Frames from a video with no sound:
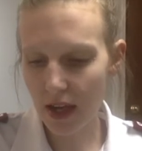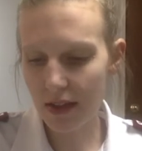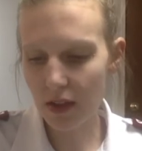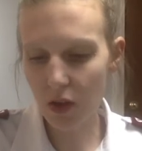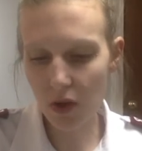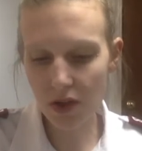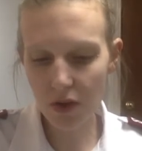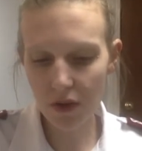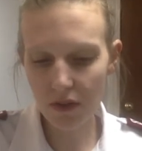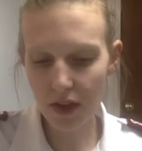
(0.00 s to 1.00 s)
and the Lord
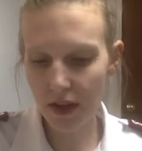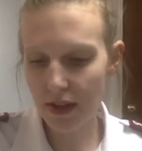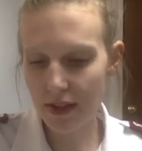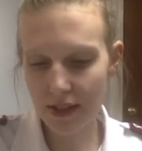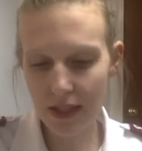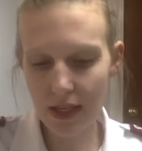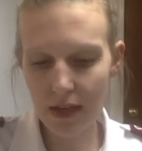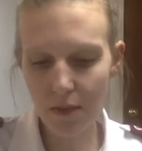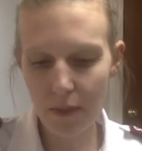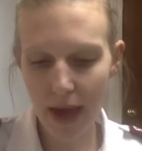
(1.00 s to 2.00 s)
drove the
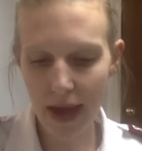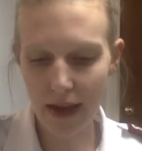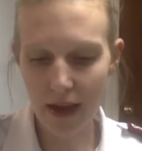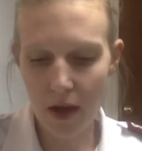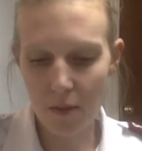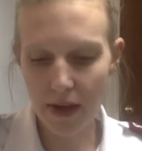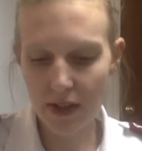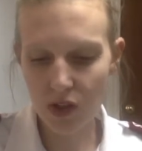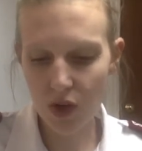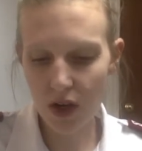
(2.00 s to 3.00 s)
sea back by a
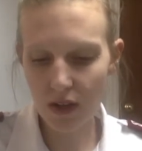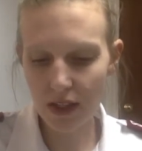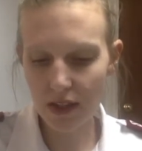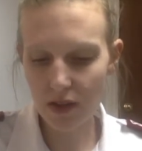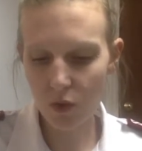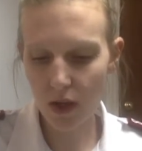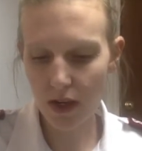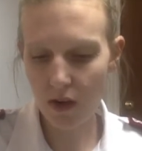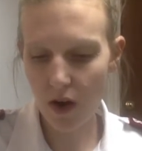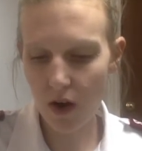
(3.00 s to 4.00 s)
strong east
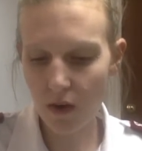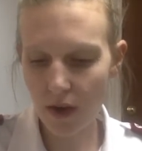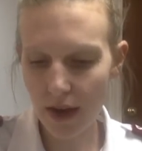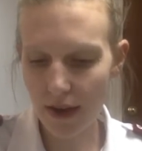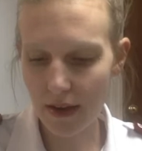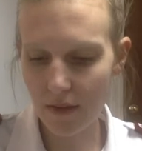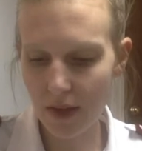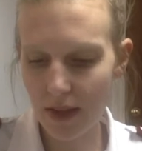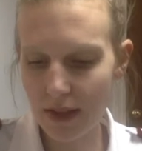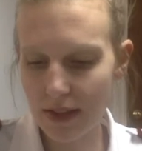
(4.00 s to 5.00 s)
wind all night and
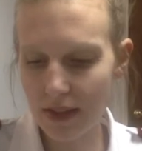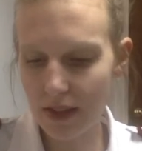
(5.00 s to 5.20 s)
made the